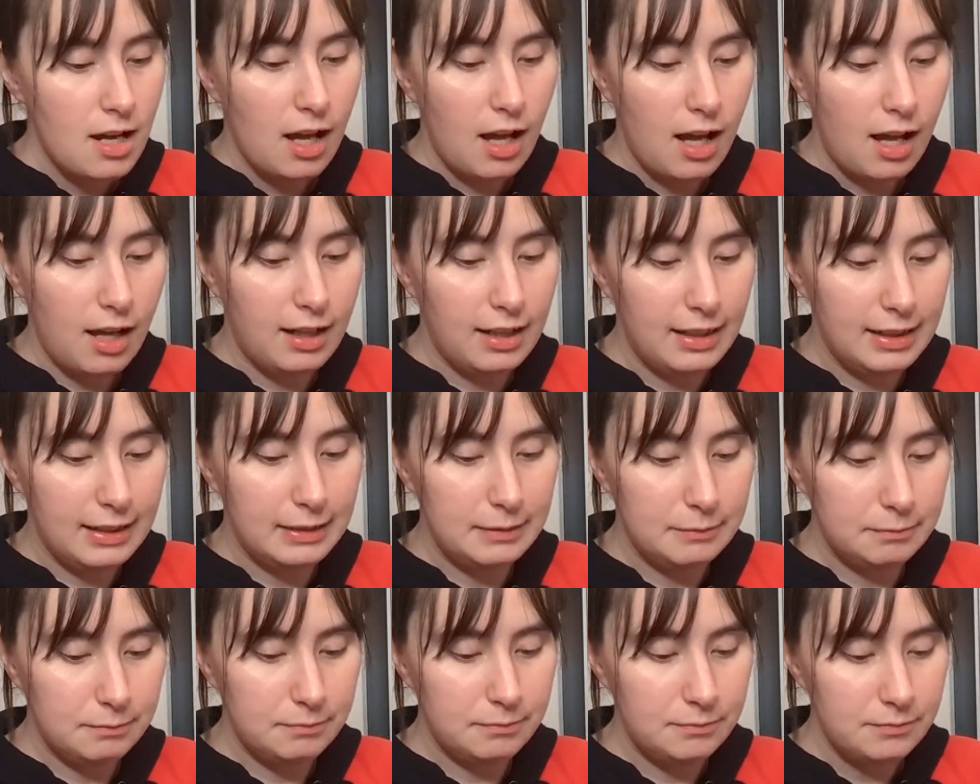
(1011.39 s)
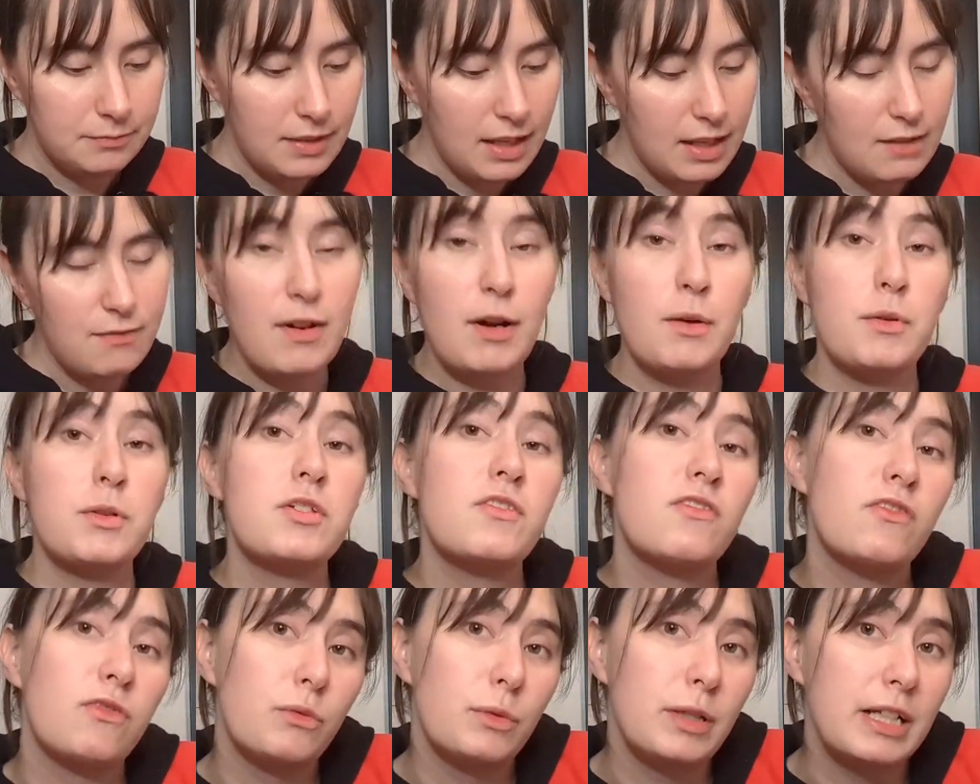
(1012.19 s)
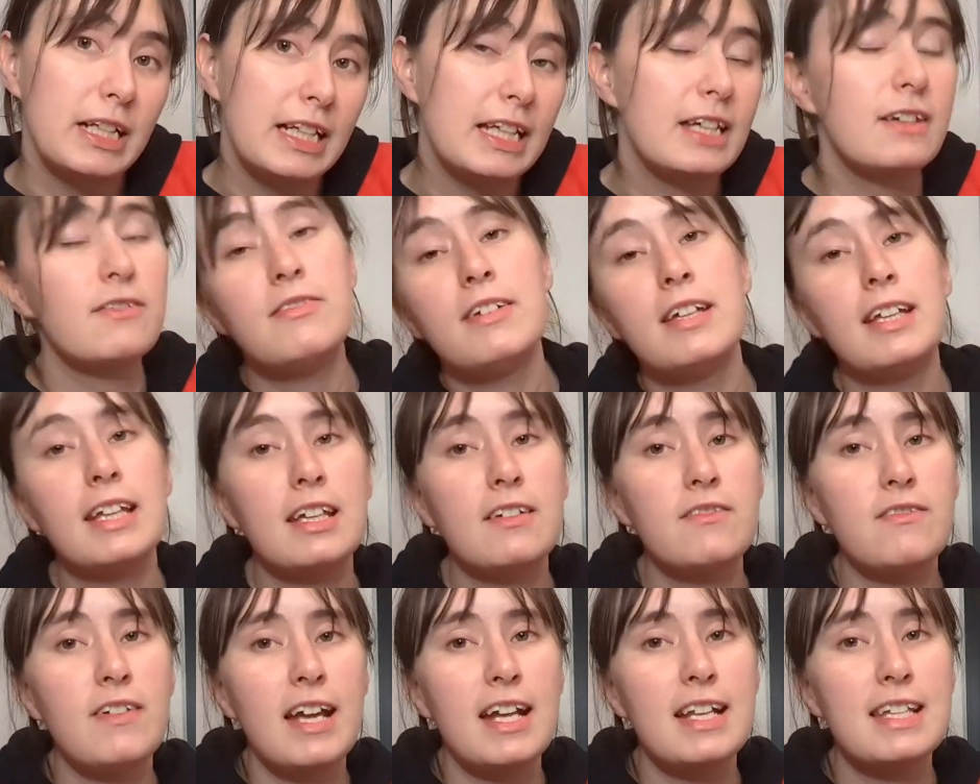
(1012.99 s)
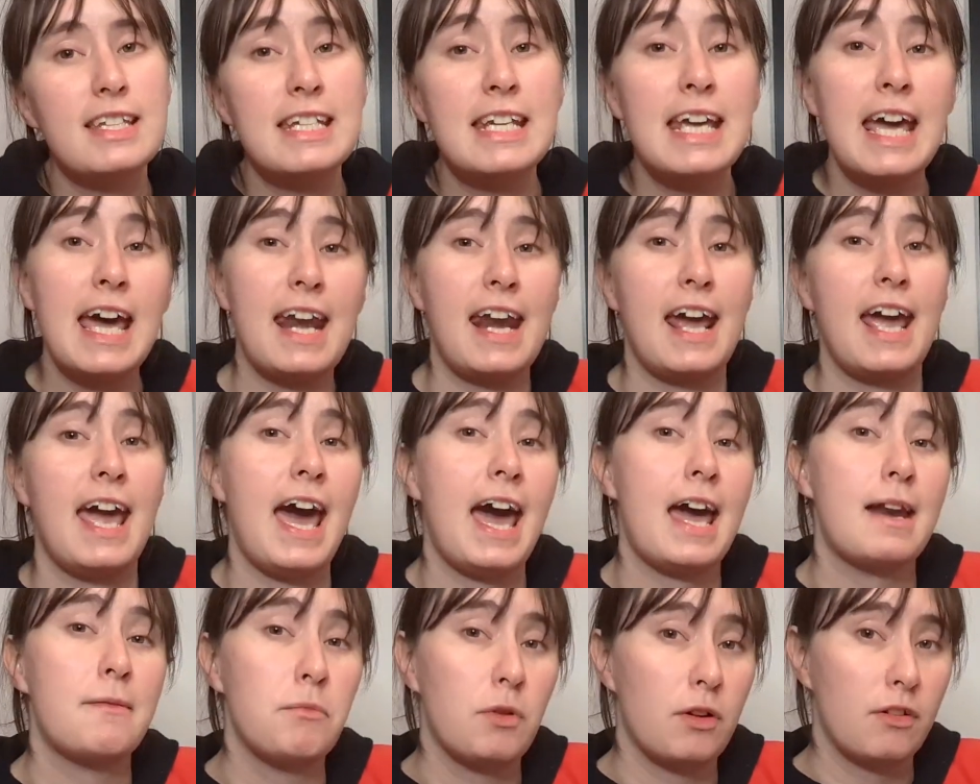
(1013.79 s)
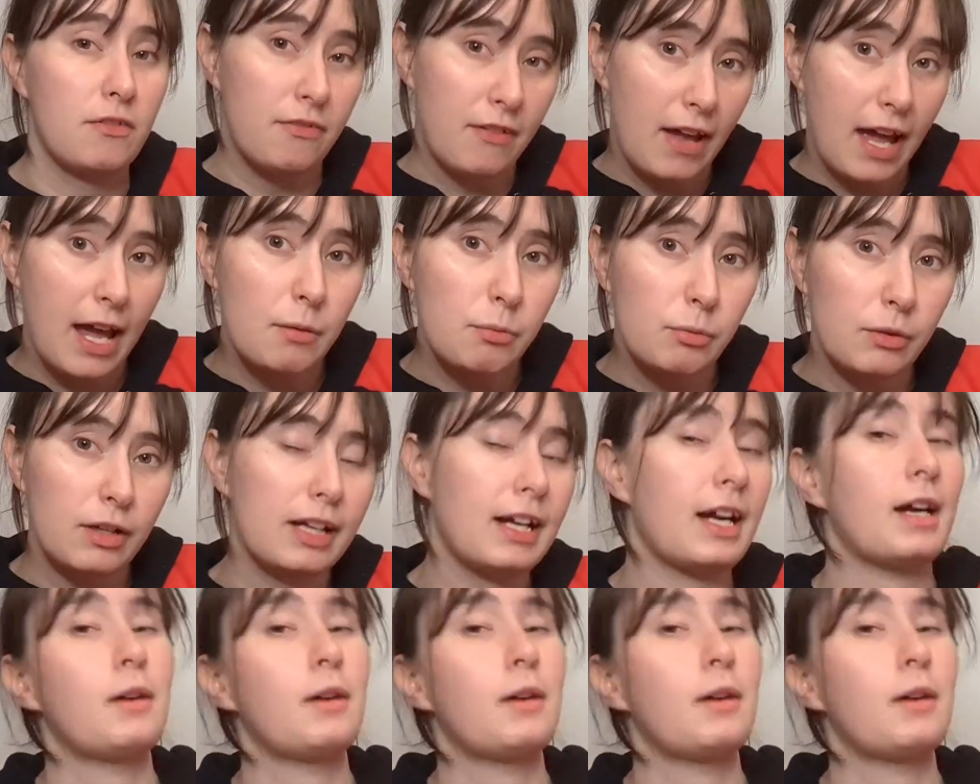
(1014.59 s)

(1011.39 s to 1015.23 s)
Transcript: If I was really feeling fancy and I had more fabric,